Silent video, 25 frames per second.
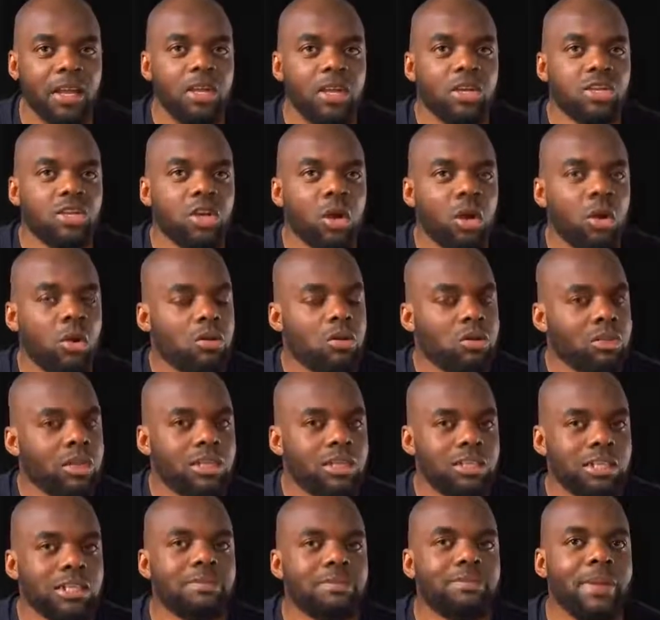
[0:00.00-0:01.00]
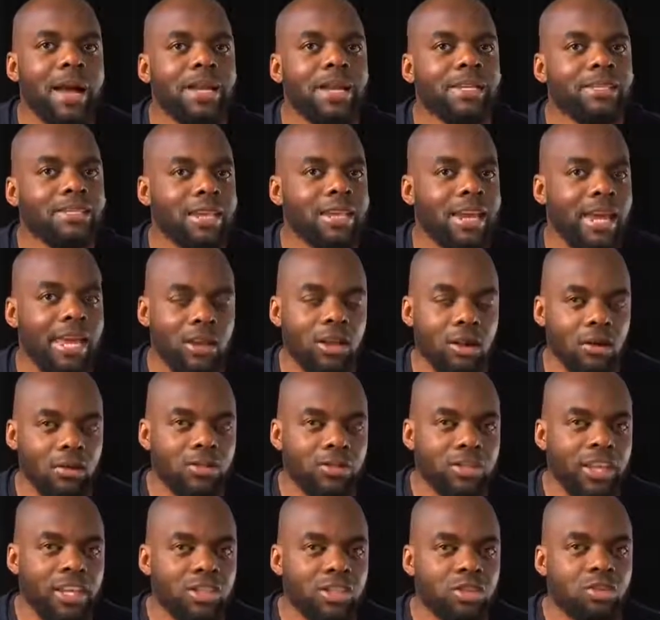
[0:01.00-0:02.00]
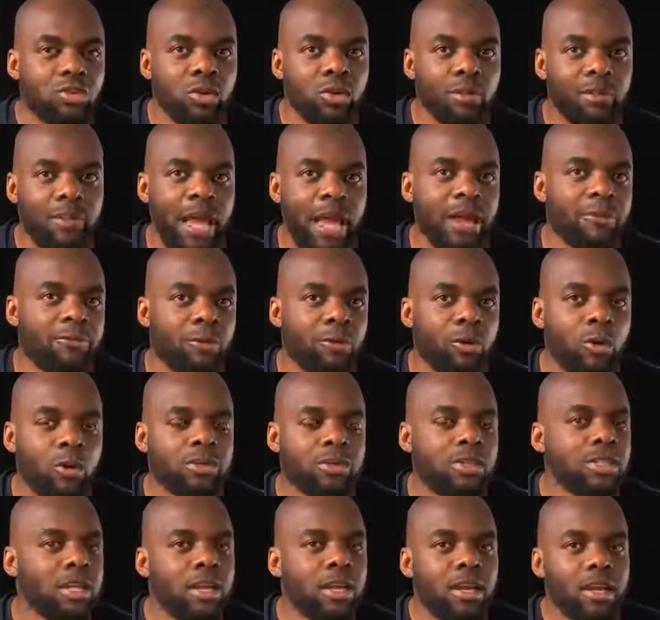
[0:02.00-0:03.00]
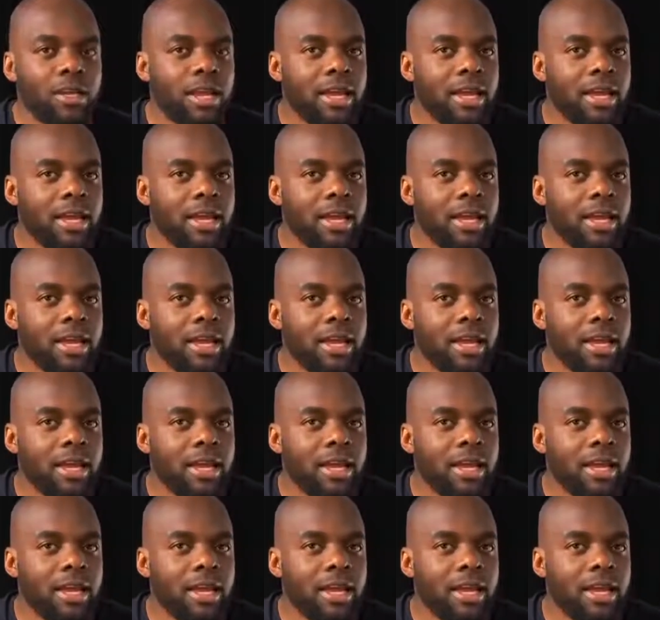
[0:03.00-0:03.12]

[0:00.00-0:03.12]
So this is my take on these two platforms.